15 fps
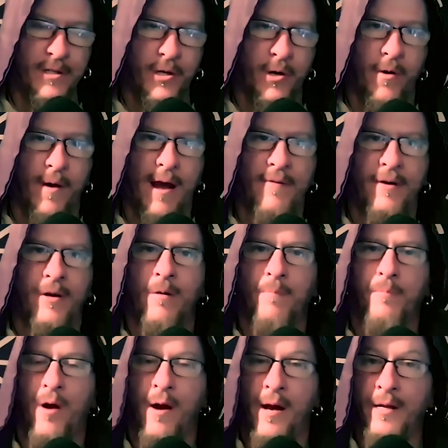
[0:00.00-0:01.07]
hurt or having our
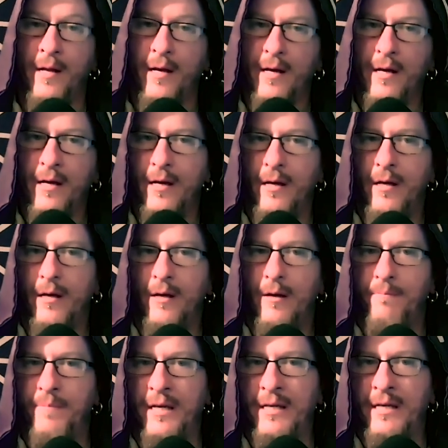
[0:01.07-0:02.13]
pride
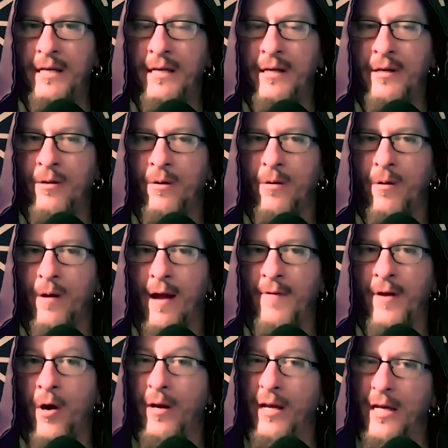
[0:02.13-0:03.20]
beaten in or, or
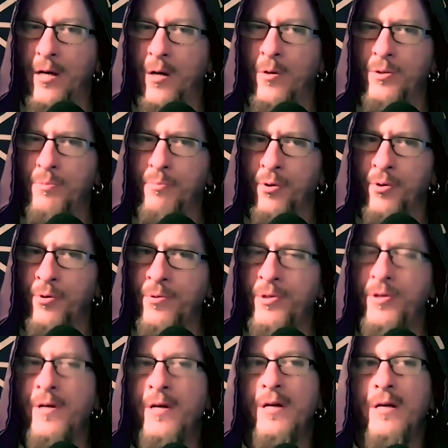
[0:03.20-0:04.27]
having our egos
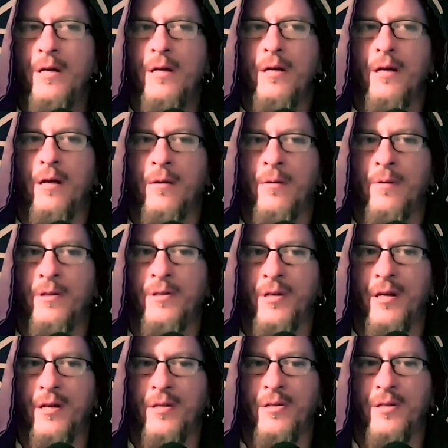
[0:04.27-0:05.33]
bruised, you know, is,
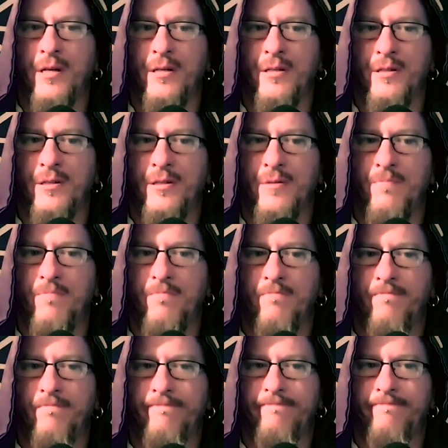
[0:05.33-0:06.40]
is, is,
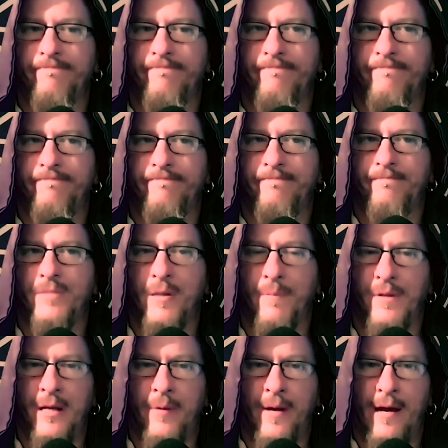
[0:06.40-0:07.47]

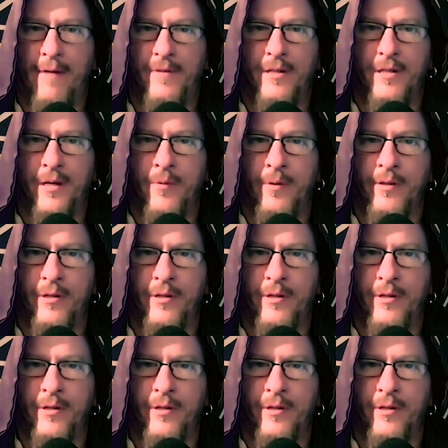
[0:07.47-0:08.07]
something that we have to deal with